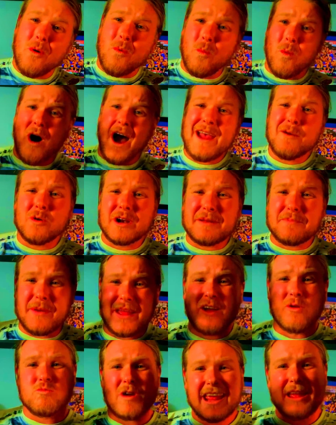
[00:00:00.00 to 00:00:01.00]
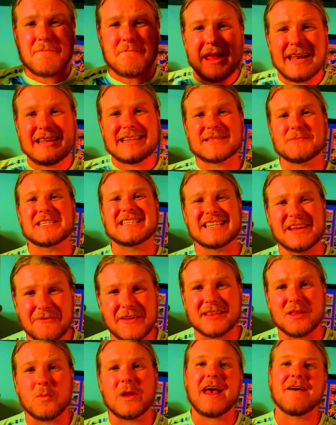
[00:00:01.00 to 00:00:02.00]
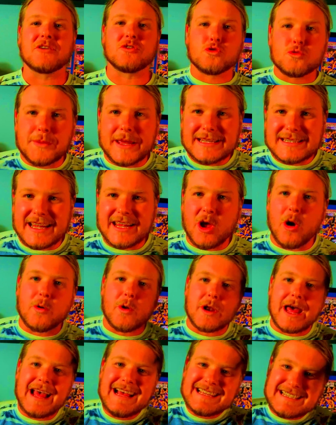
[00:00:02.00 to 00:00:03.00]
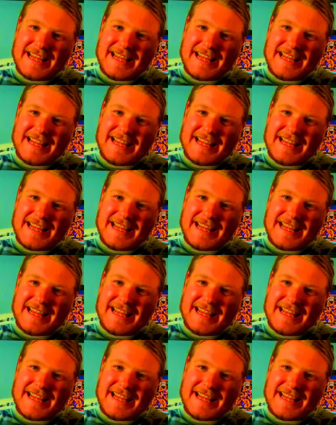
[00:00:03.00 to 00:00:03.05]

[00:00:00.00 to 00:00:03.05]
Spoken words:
Why would it be a recommended specific that we have a UPC code on a